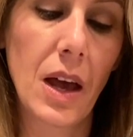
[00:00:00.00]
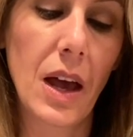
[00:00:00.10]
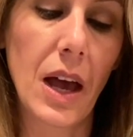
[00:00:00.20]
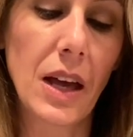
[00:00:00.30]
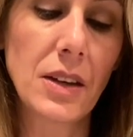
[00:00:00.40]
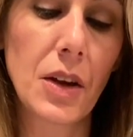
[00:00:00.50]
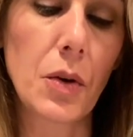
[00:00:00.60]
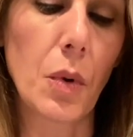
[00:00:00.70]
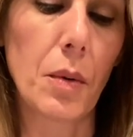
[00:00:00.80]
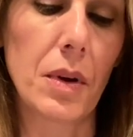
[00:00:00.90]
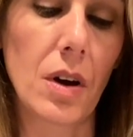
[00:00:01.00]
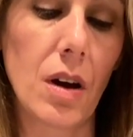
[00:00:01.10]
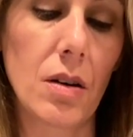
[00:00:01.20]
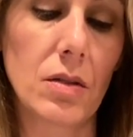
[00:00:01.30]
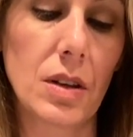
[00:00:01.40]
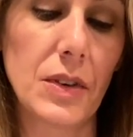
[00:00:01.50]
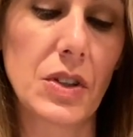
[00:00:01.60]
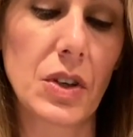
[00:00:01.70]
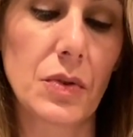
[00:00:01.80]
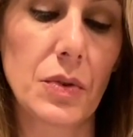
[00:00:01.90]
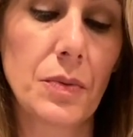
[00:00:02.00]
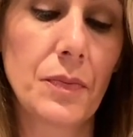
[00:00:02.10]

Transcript: I know why we all love each other.